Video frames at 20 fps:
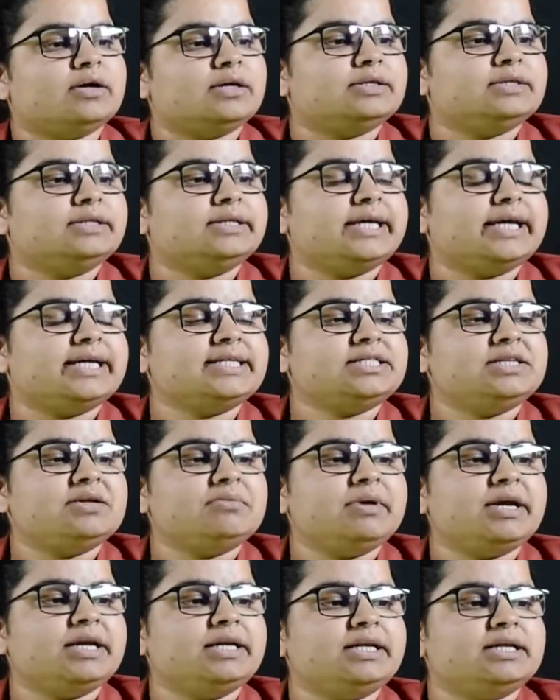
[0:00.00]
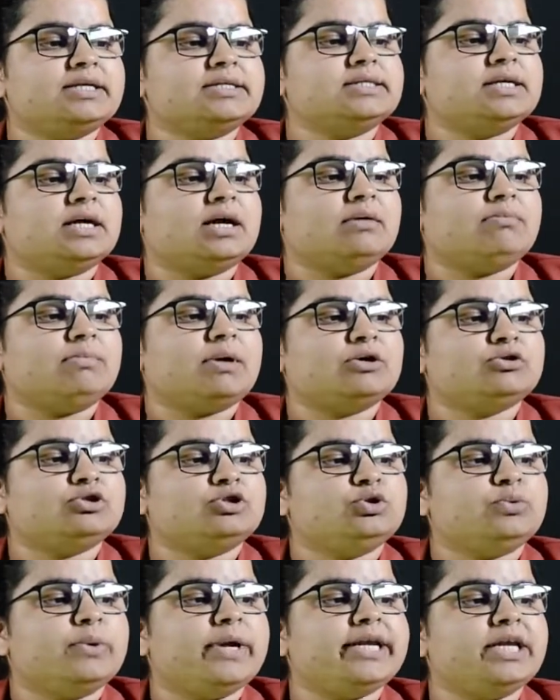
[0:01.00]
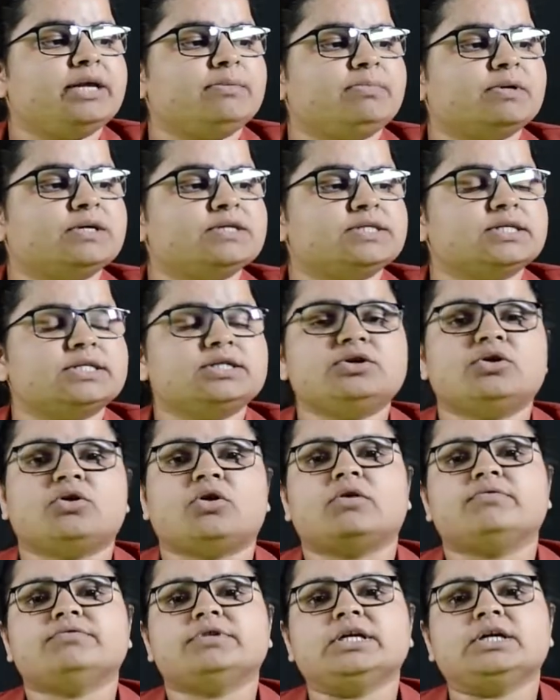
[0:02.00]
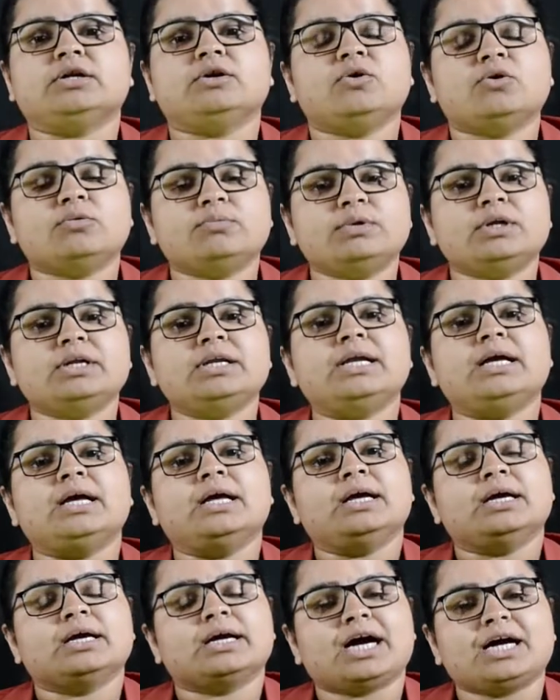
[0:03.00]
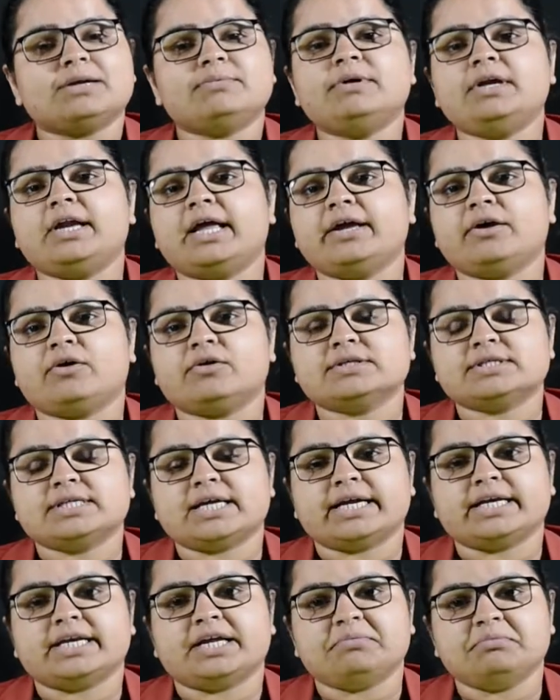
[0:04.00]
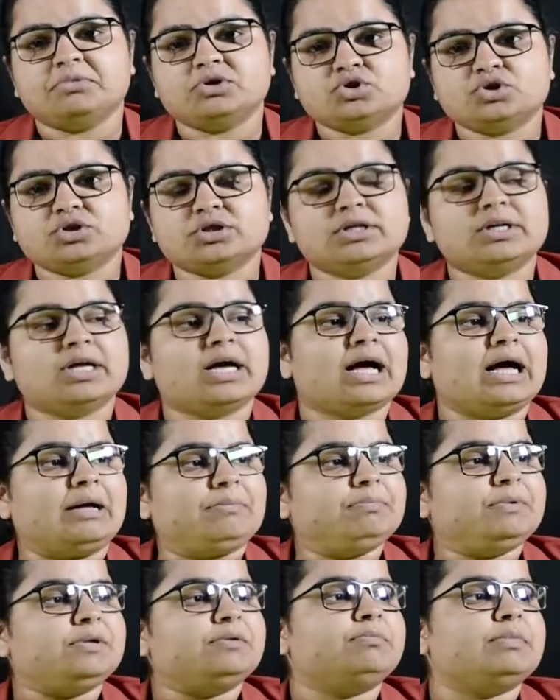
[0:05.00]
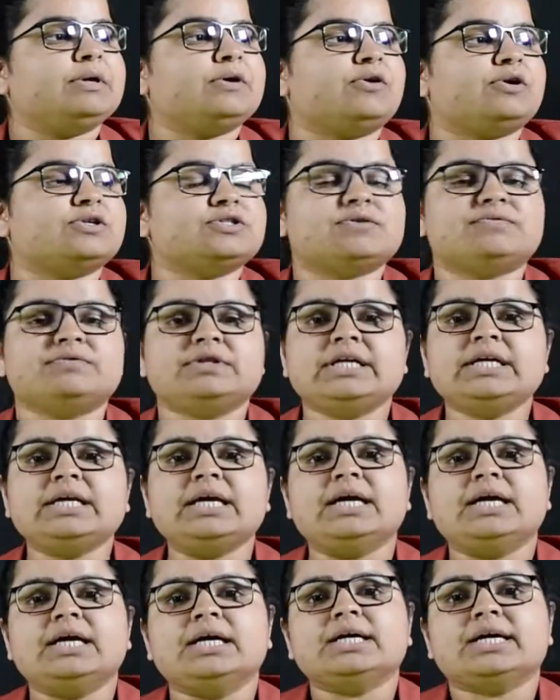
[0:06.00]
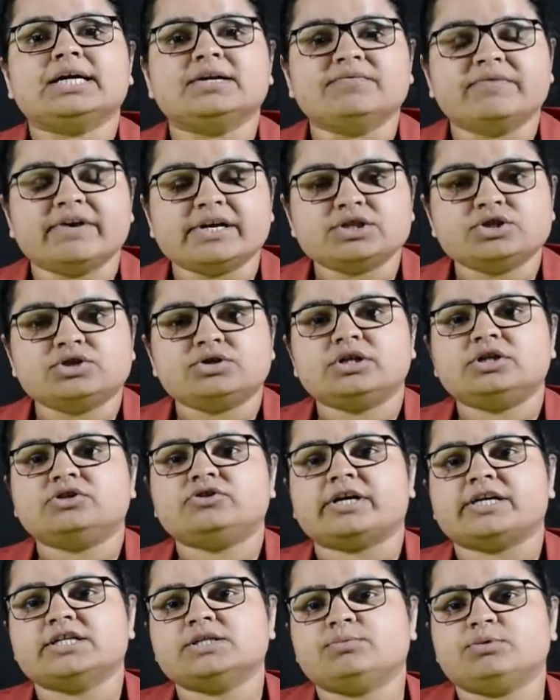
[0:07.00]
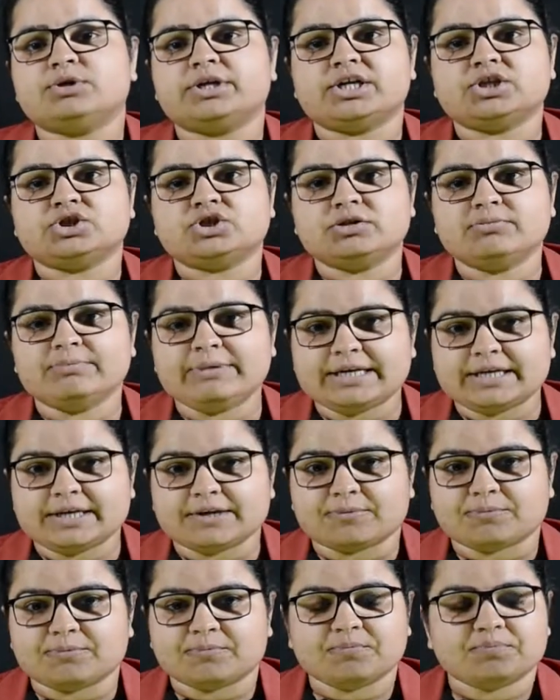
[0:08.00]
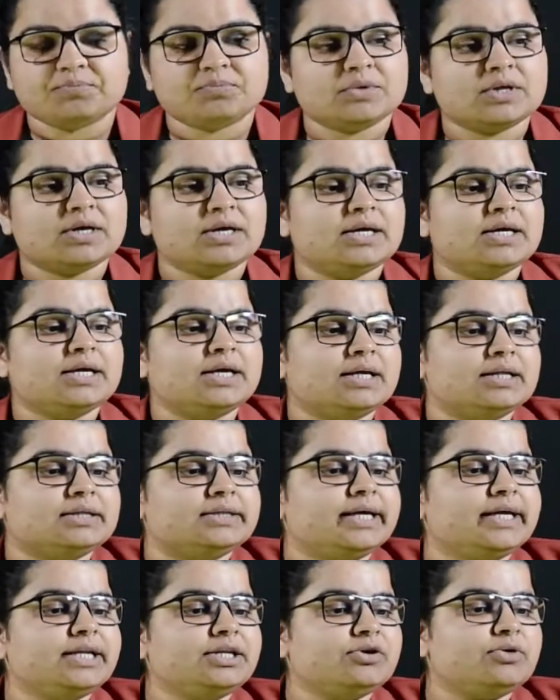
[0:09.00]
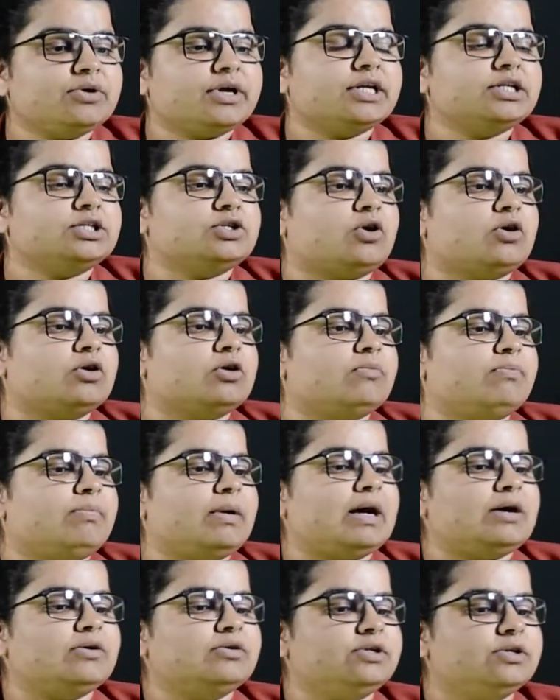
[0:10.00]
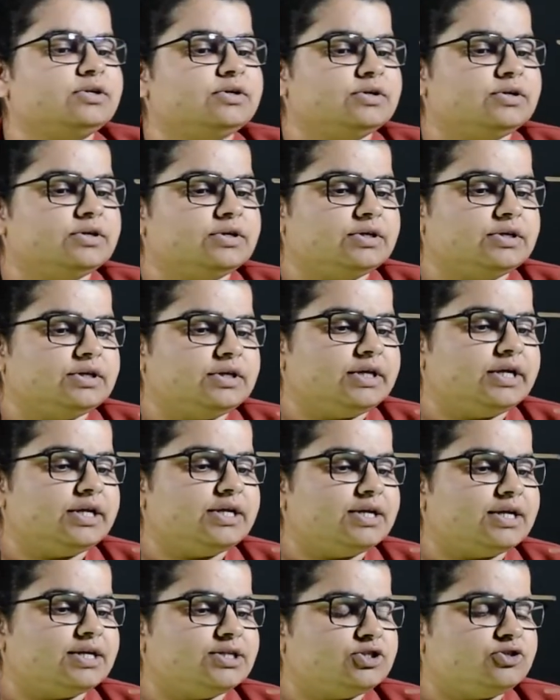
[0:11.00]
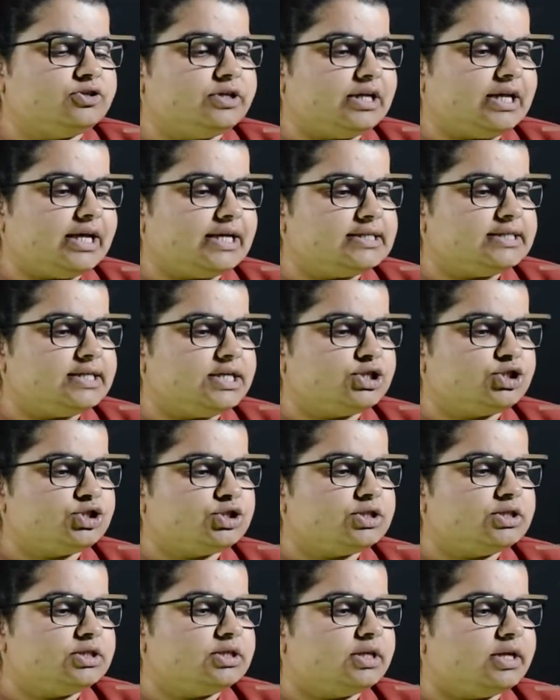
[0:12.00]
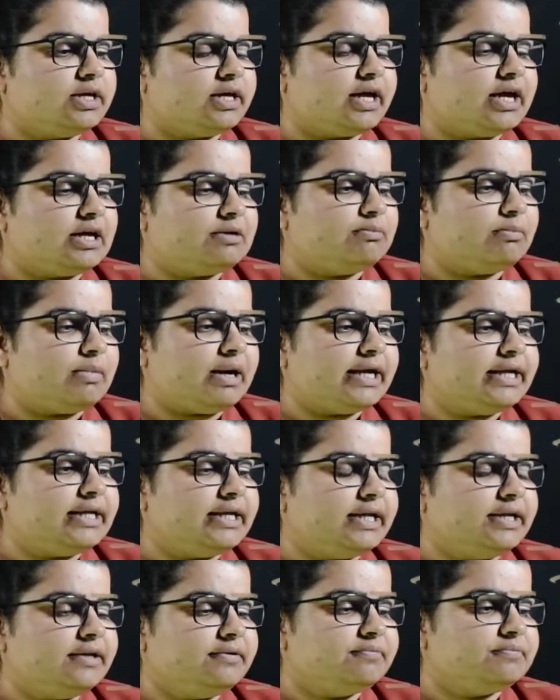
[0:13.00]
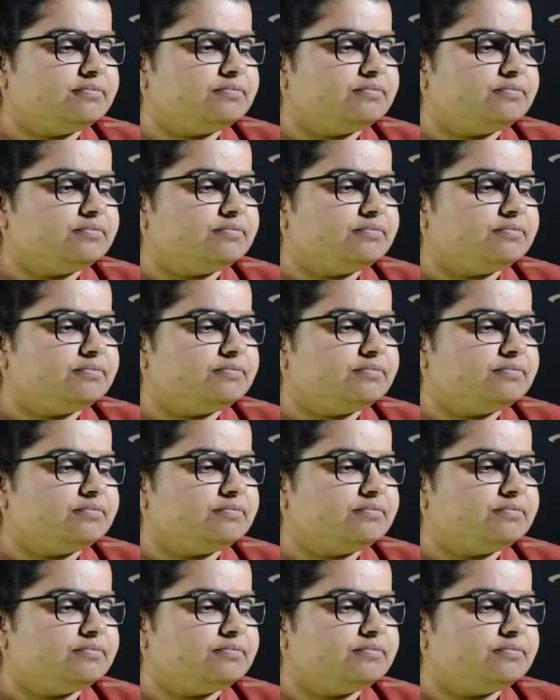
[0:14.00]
The estimate is about 20% of the global carbon dioxide emission happen because of the conventional transportation medium. Then you can talk about industrialization and mining,